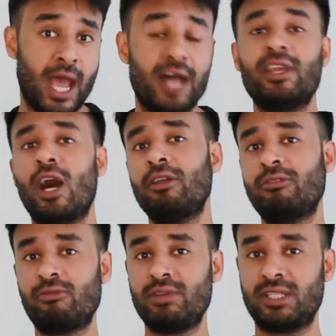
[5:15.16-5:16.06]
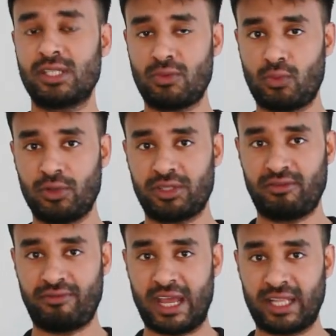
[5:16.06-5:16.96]
And the other reason was the
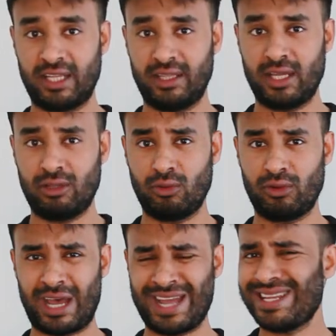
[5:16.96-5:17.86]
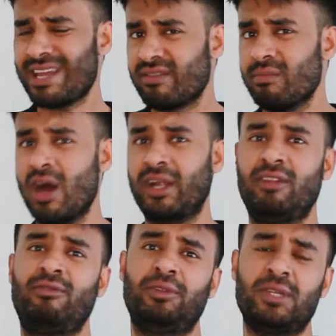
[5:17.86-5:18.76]
fact that they thought I didn't have a
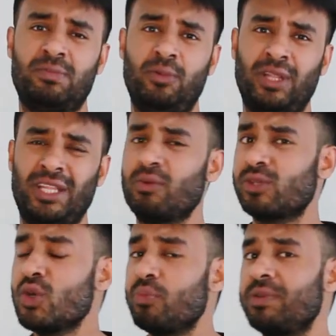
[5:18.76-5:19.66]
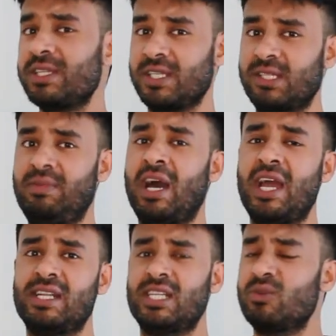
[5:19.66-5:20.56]
market for this book, that there was no business
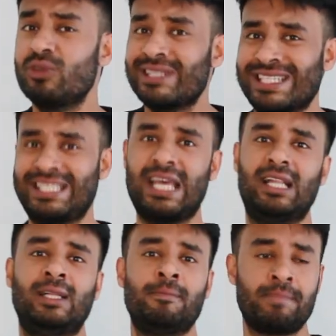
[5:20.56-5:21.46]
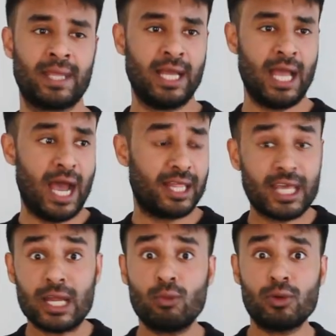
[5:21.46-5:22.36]
behind it. It wouldn't sell. And
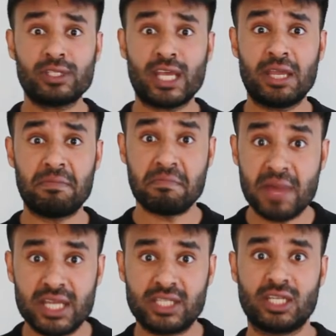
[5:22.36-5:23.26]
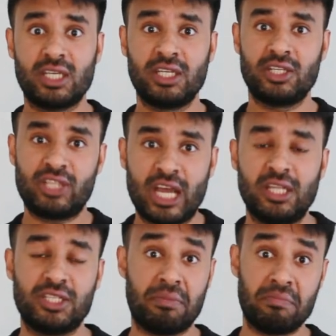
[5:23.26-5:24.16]
that was a major
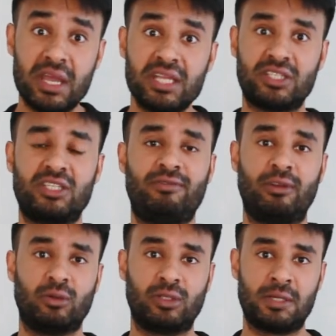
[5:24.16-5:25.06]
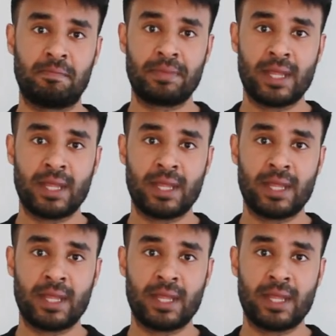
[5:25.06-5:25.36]
challenge, a major difficulty.